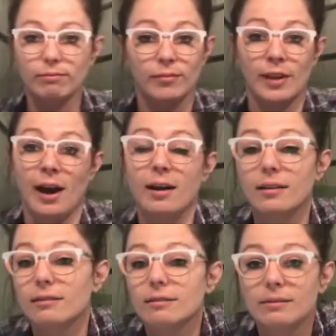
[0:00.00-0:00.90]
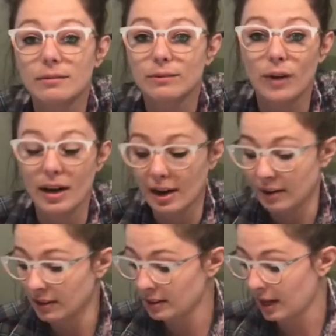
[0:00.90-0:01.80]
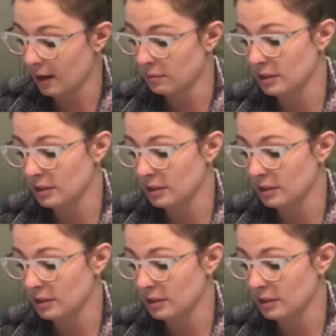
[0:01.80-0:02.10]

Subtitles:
not write on the tabs.